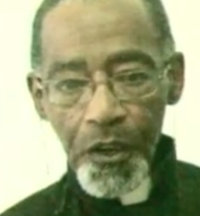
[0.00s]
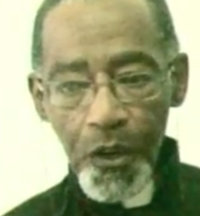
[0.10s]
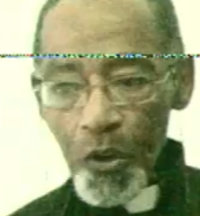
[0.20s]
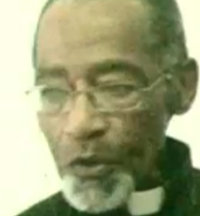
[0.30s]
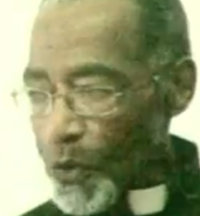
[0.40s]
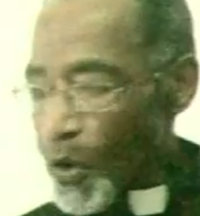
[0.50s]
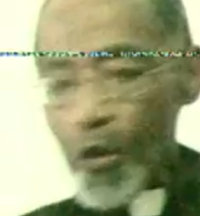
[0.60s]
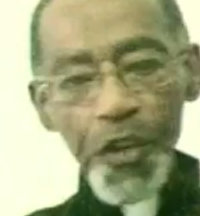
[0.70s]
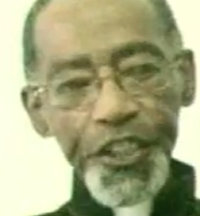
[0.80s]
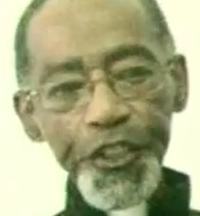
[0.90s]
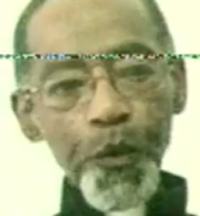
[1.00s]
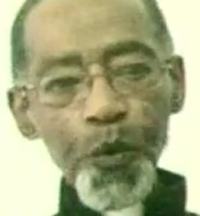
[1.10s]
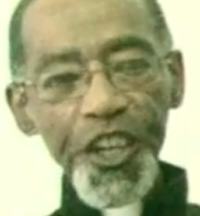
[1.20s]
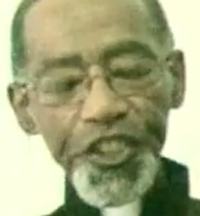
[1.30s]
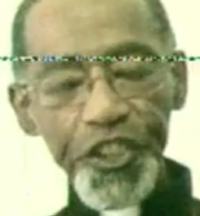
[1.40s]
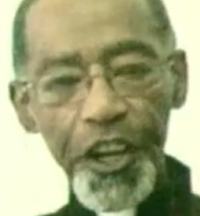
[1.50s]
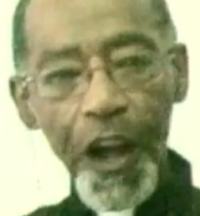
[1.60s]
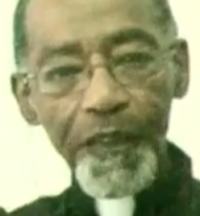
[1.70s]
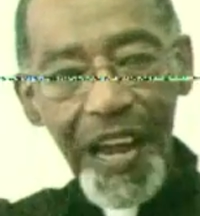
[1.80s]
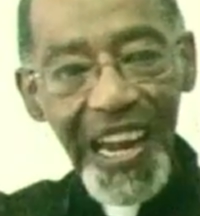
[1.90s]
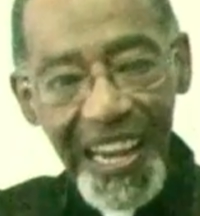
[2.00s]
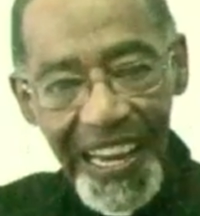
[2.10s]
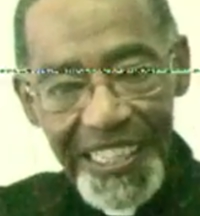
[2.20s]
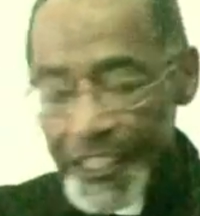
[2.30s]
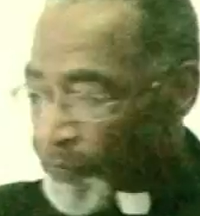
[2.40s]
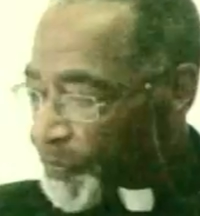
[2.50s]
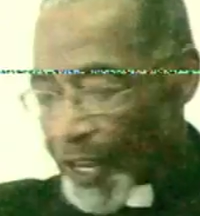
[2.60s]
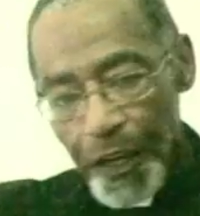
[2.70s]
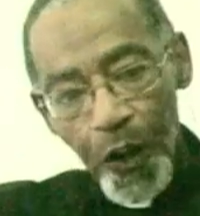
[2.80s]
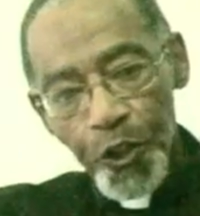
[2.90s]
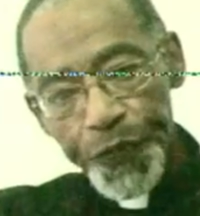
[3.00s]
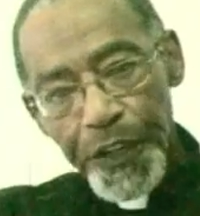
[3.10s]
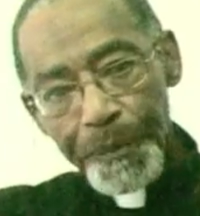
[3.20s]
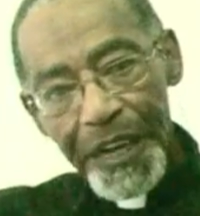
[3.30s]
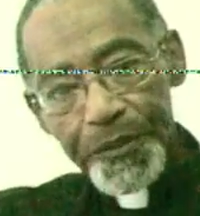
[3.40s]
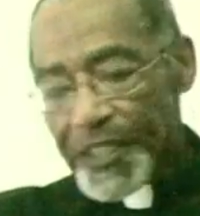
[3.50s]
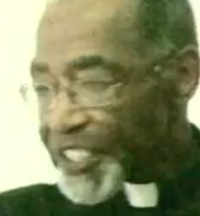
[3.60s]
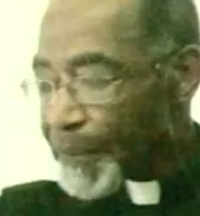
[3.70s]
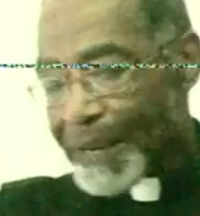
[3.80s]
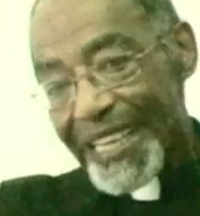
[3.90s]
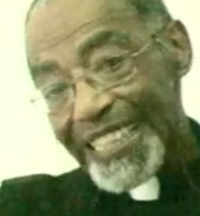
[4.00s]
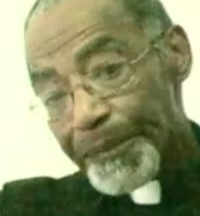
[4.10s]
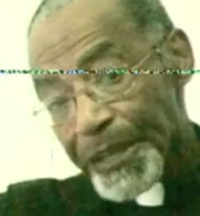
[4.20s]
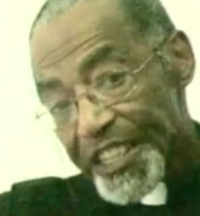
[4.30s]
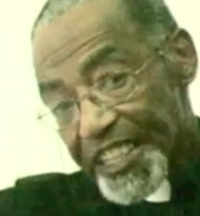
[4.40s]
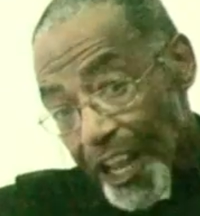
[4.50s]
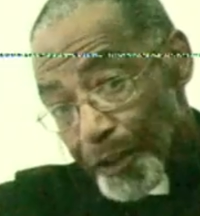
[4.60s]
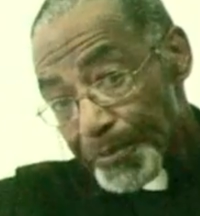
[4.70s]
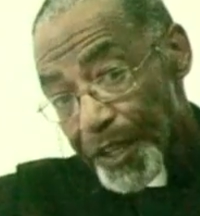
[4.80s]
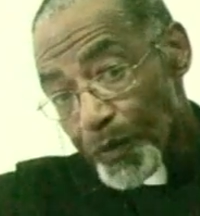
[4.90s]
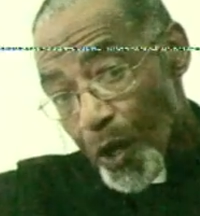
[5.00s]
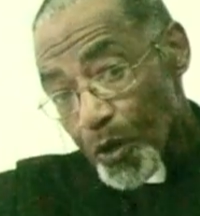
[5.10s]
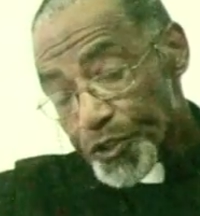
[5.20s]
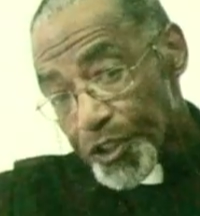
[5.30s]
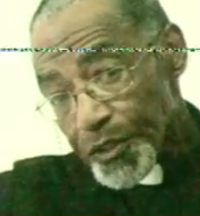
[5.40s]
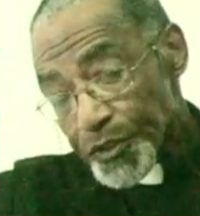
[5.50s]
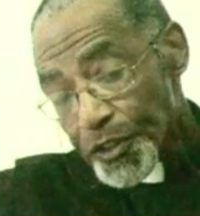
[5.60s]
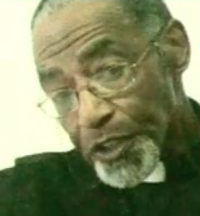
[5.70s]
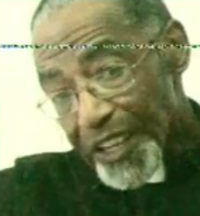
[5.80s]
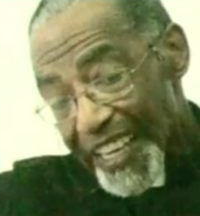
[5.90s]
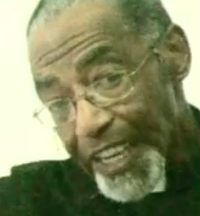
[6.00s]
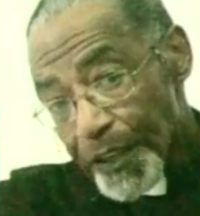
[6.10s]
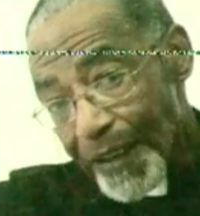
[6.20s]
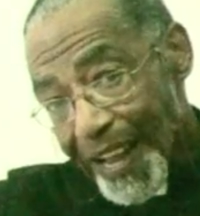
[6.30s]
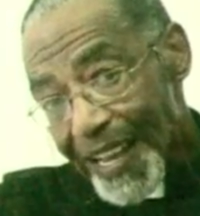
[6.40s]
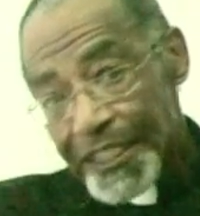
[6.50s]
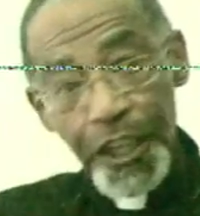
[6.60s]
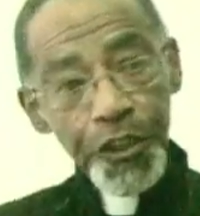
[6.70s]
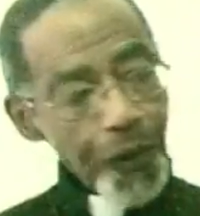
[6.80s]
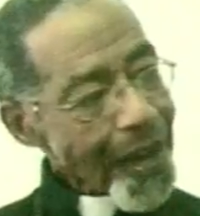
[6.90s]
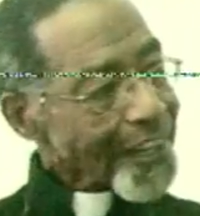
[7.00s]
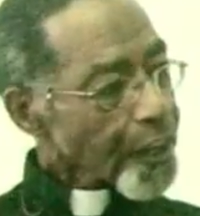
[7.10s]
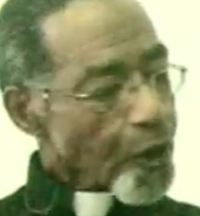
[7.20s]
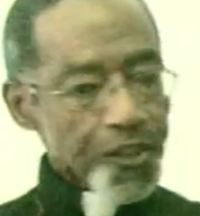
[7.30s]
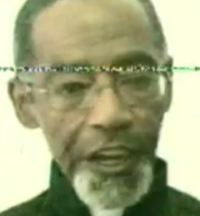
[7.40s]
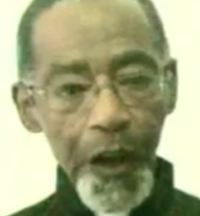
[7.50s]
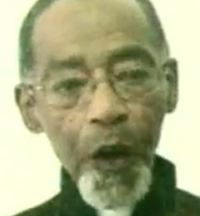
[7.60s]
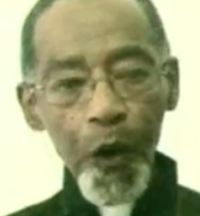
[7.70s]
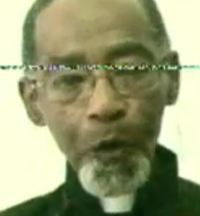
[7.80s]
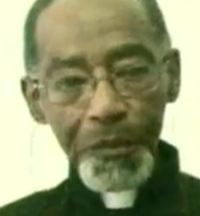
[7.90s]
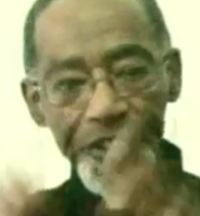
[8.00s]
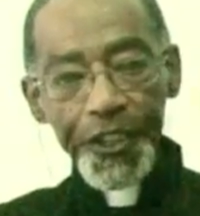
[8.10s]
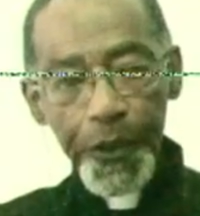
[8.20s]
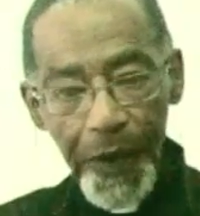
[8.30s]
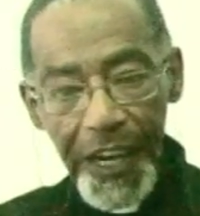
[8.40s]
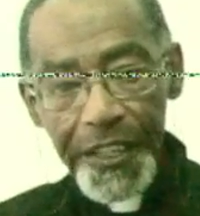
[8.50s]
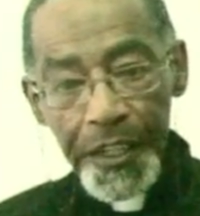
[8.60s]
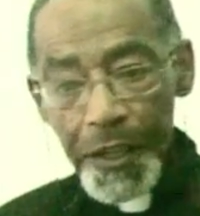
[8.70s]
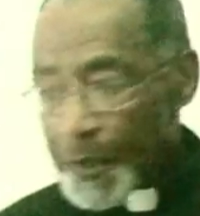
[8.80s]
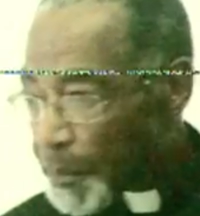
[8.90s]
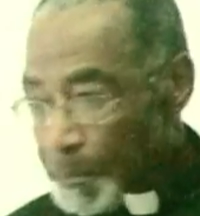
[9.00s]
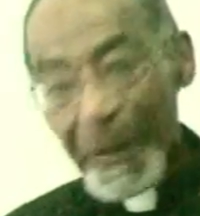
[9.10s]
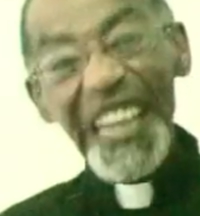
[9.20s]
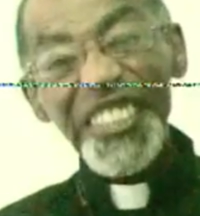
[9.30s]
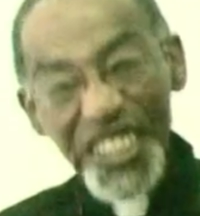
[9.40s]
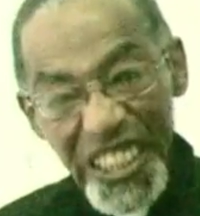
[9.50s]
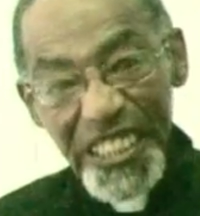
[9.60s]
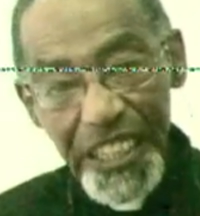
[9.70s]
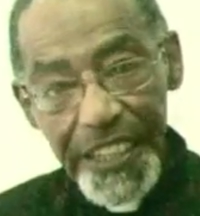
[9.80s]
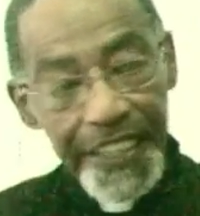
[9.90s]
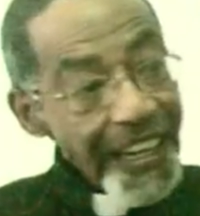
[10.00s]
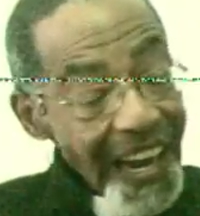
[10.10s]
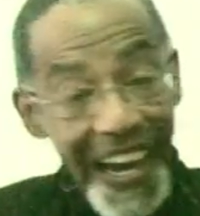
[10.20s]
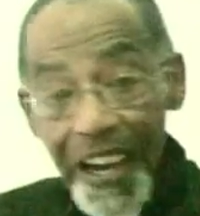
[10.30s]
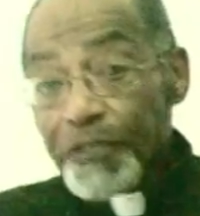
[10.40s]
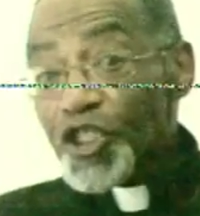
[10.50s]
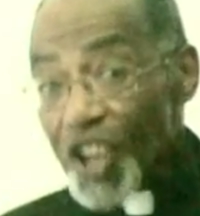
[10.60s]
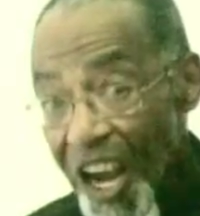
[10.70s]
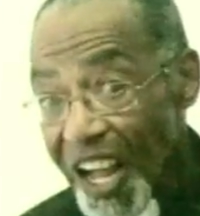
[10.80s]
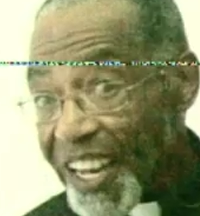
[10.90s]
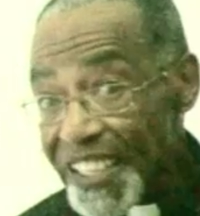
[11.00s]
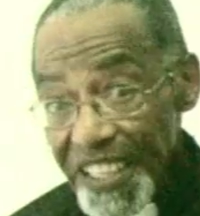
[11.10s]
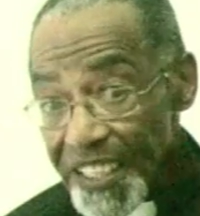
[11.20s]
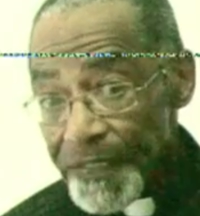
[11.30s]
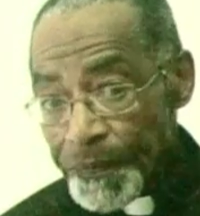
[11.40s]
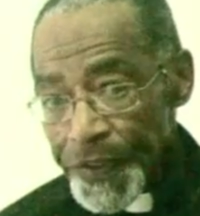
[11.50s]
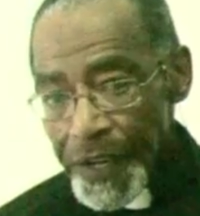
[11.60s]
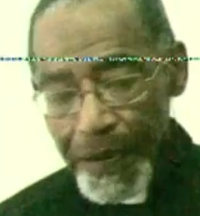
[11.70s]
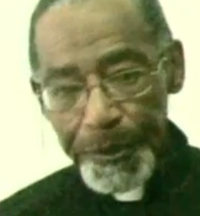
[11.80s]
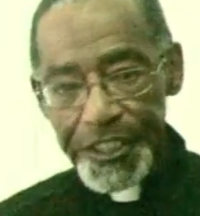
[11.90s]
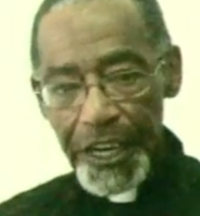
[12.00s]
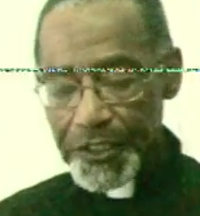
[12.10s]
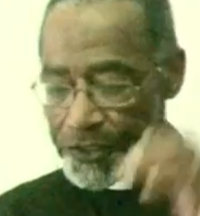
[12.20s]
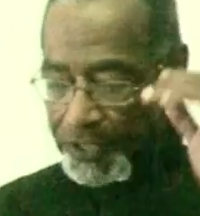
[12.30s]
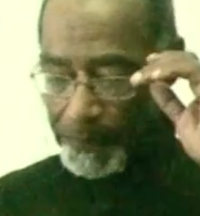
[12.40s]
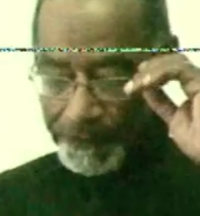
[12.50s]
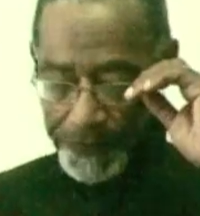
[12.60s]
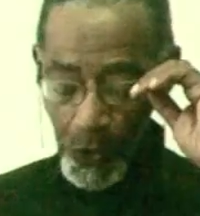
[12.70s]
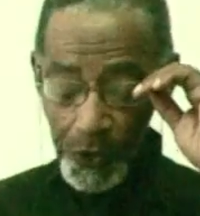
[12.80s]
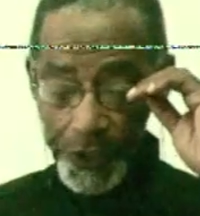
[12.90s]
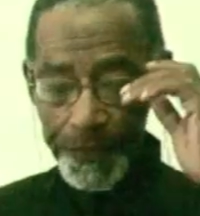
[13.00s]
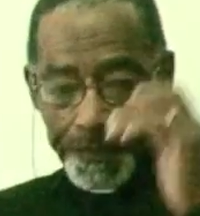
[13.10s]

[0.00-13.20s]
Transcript: Who is the Wizard of Oz that owns Freemasonry? Somebody give me the yellow brick road to the land of Oz so I can go say, oh, Mr. Great Mason, can I have a charter? Let me tell you something, folks.